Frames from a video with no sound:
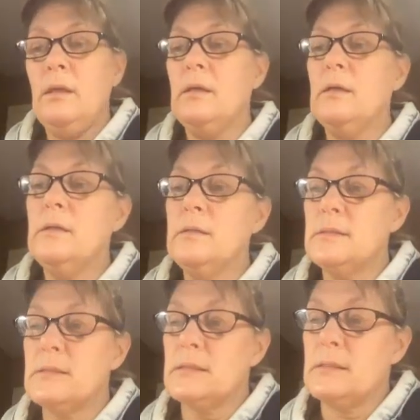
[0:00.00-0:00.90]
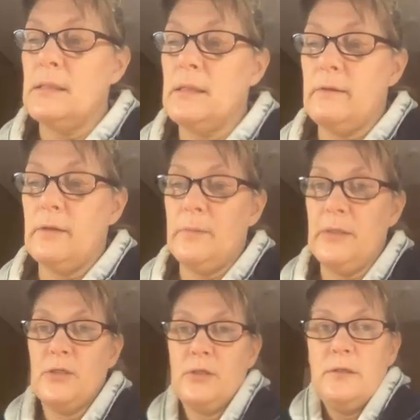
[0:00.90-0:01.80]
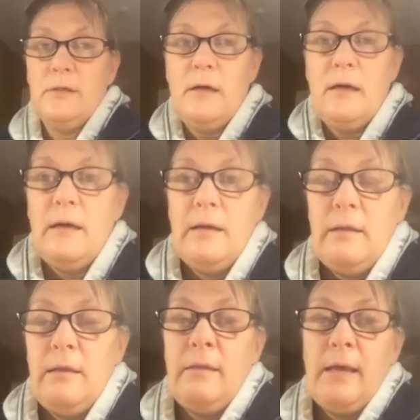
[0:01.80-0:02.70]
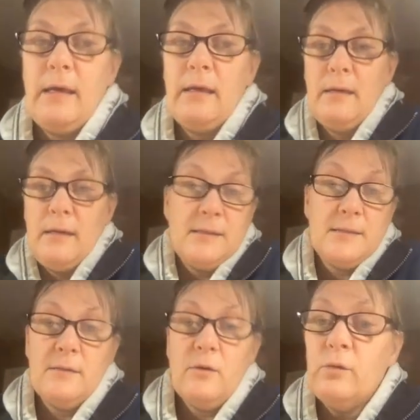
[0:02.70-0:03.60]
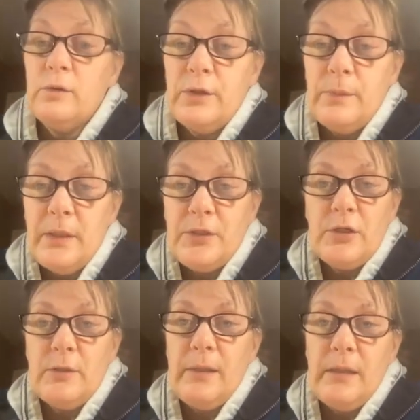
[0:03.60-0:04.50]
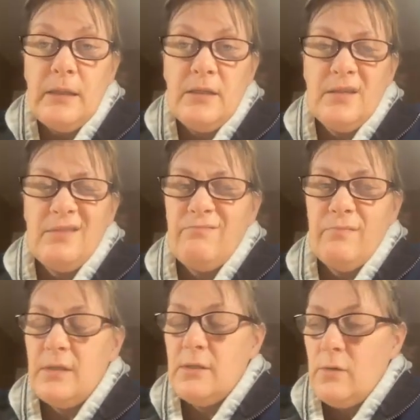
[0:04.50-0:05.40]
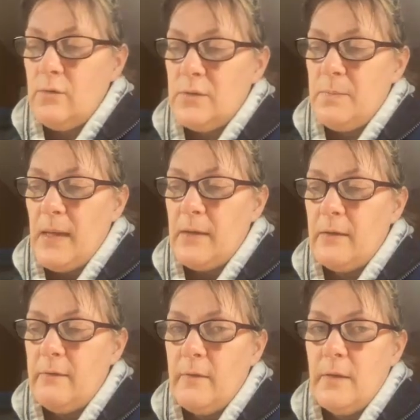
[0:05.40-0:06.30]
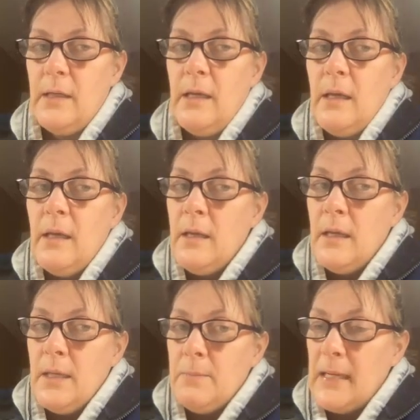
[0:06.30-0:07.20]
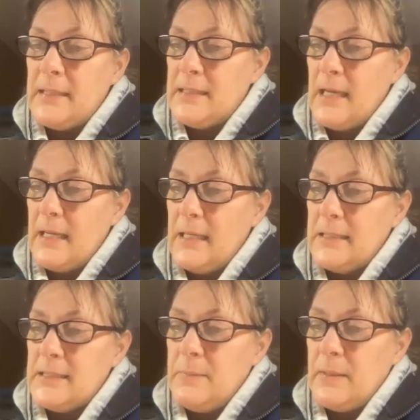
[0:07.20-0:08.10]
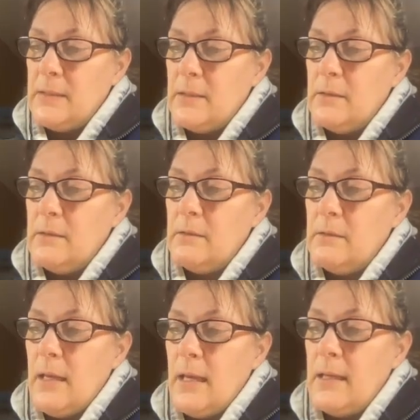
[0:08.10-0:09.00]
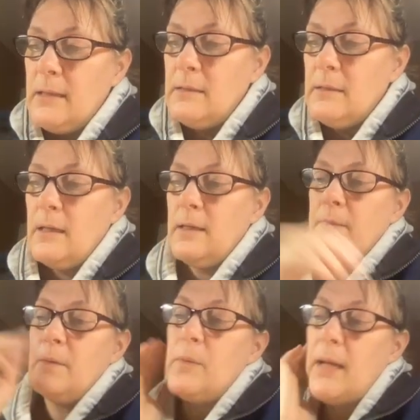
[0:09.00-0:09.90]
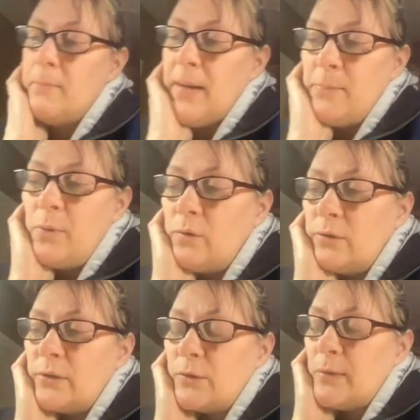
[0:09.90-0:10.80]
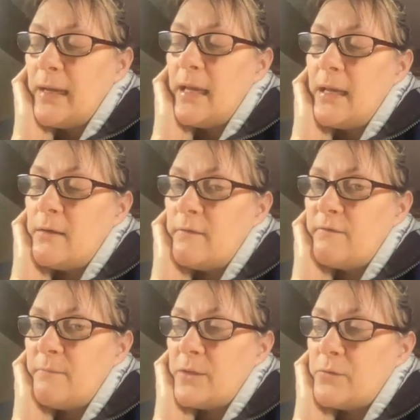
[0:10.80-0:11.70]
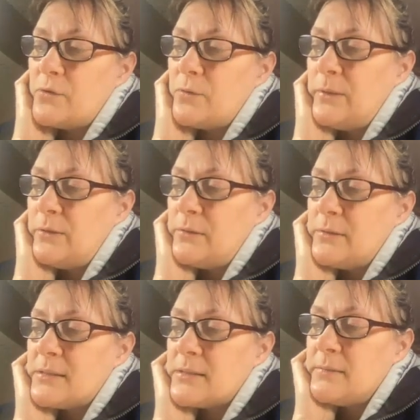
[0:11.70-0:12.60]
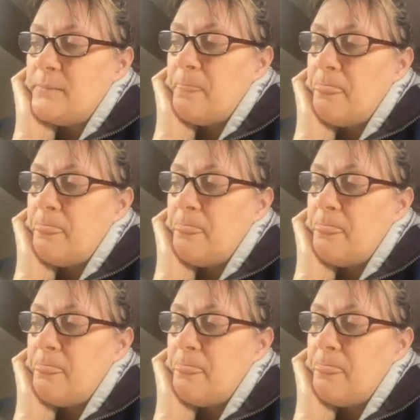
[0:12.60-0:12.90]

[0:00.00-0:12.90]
Here's another picture. It's an older picture, but it just shows better the mitotic spindle and the bipolar array of microtubules.